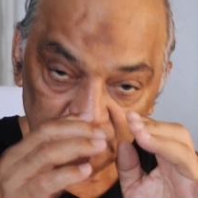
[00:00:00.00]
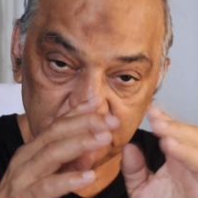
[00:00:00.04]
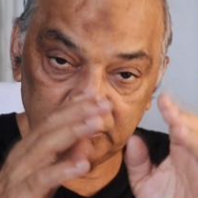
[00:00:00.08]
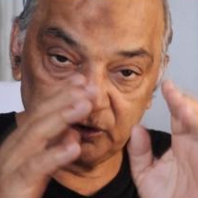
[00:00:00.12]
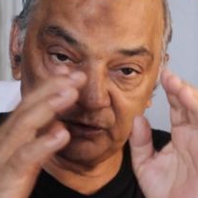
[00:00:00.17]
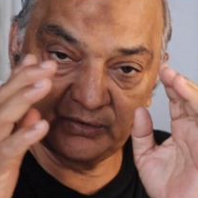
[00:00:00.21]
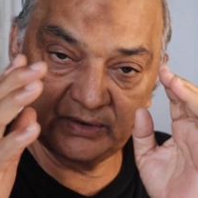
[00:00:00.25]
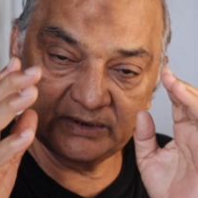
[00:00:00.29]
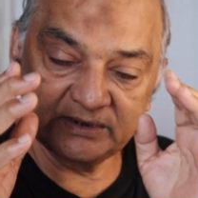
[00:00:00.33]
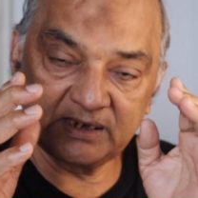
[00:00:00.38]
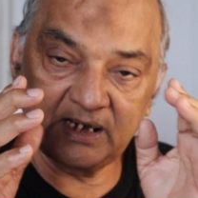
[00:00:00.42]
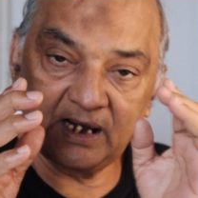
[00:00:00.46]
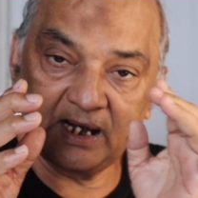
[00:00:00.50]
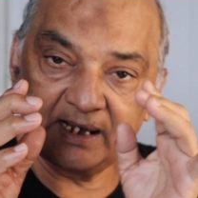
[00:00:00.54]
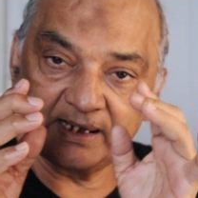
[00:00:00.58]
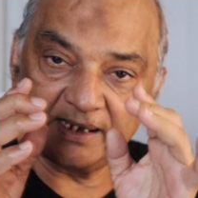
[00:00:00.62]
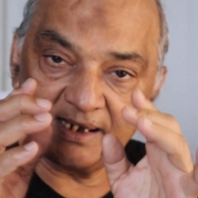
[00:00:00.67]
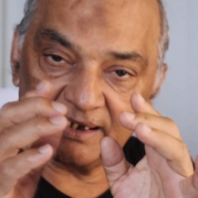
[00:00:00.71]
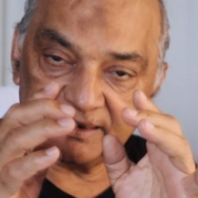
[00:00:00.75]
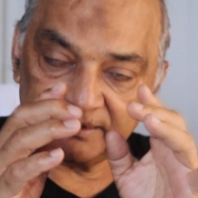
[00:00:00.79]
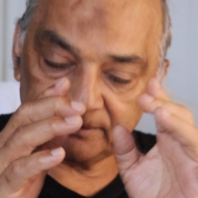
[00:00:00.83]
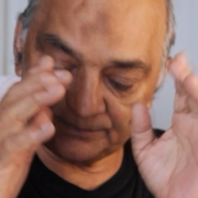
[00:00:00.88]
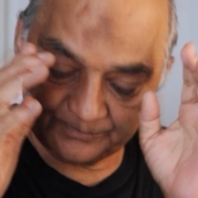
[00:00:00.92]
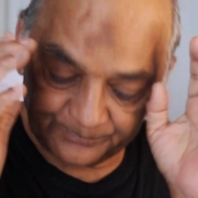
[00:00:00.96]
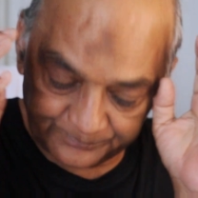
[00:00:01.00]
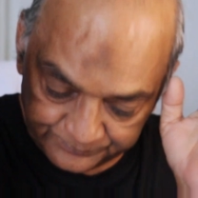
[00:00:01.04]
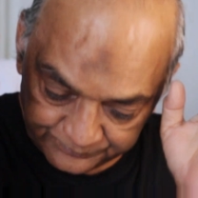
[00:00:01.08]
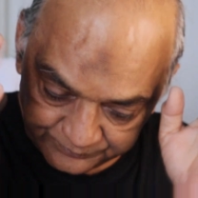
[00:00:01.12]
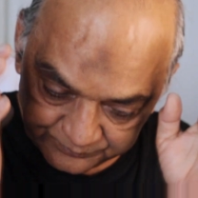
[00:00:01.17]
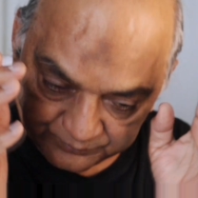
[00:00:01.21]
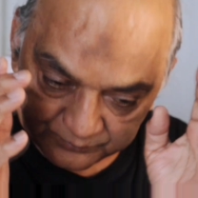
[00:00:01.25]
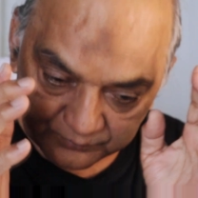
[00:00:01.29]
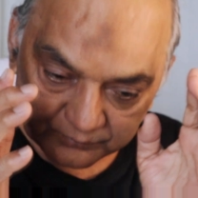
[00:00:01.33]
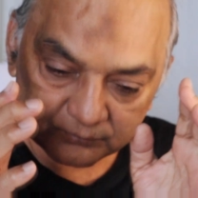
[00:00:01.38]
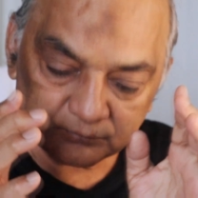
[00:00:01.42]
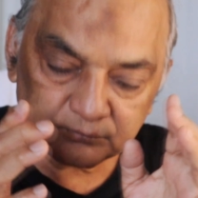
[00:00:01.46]
Jewish God
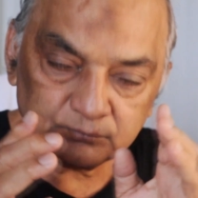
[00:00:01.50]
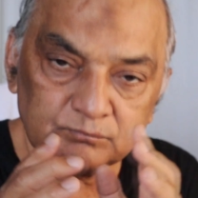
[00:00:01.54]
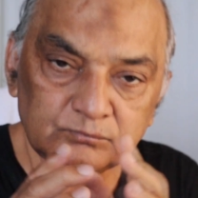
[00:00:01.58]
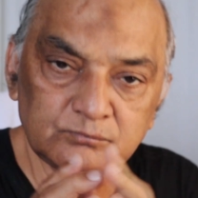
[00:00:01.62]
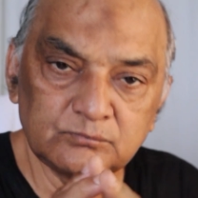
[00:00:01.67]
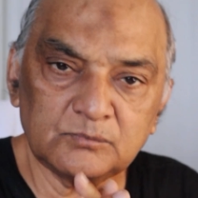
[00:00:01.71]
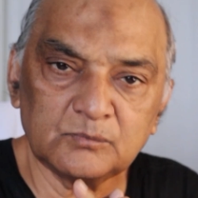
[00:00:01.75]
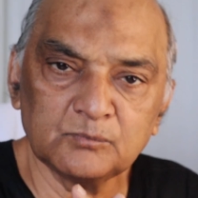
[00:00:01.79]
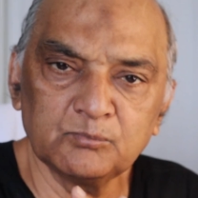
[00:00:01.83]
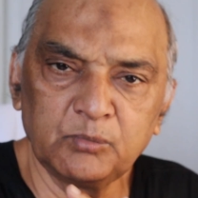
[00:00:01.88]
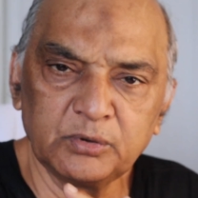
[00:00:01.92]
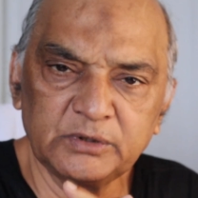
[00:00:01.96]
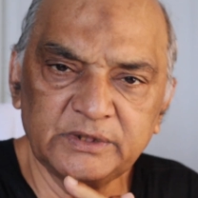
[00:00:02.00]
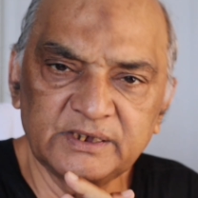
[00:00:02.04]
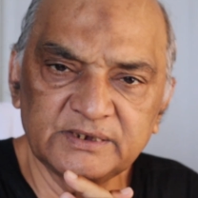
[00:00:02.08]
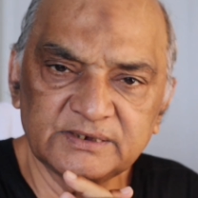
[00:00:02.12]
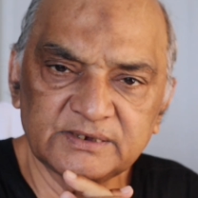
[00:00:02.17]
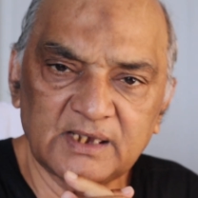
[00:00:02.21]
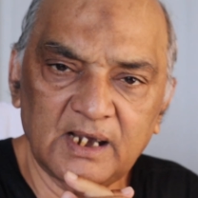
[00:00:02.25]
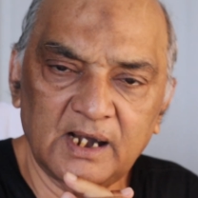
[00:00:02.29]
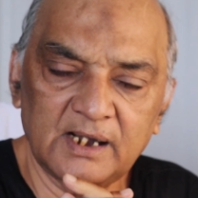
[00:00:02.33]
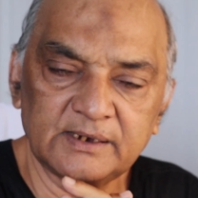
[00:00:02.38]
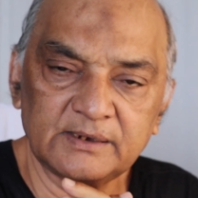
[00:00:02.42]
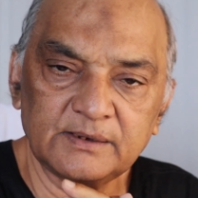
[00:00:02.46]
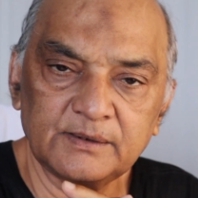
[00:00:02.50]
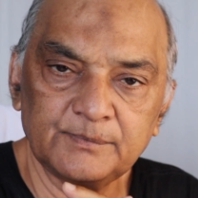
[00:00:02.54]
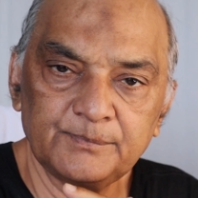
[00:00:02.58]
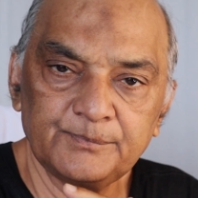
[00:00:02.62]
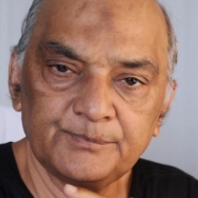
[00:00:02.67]
or Buddhist God.